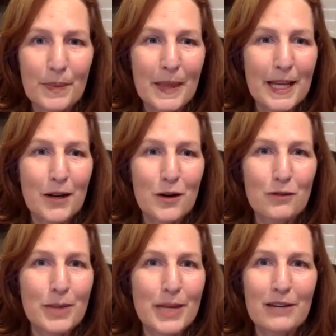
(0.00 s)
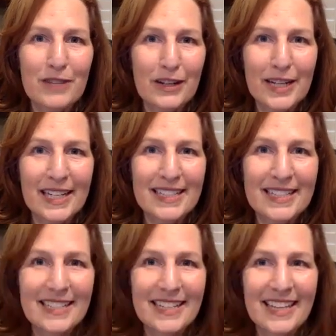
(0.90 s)
You know, if we get a
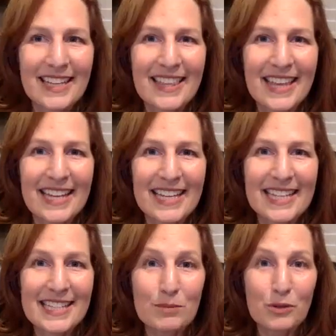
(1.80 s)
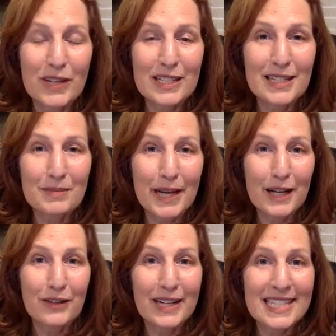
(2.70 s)
variant that isn't prevented by
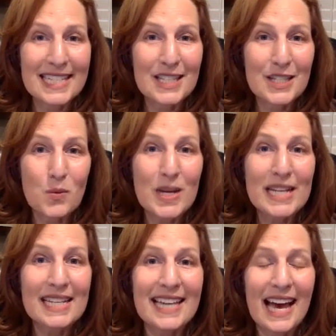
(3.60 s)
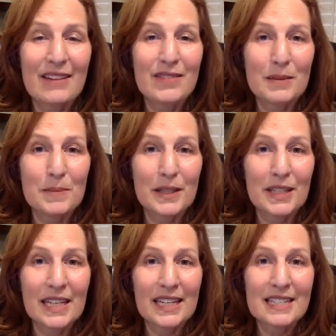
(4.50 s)
our vaccines, we need to have the
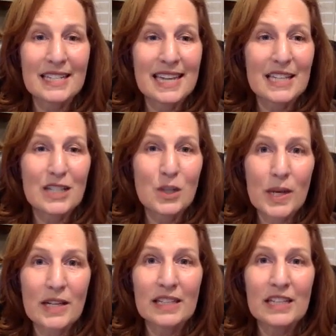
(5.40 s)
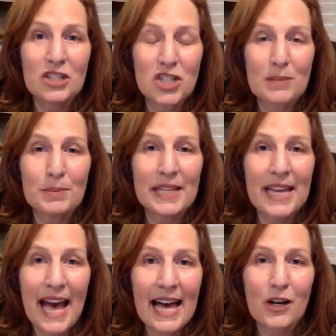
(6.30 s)
ability to test quickly, cheaply,
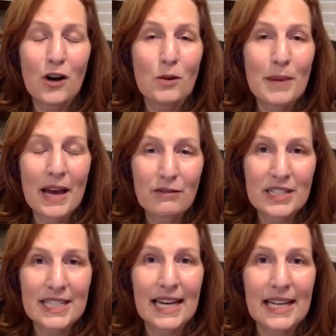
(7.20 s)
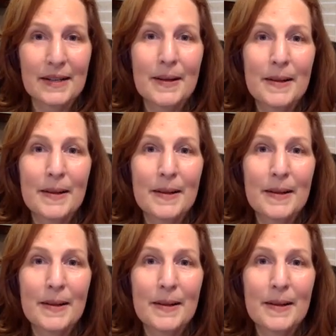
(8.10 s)
at home every day,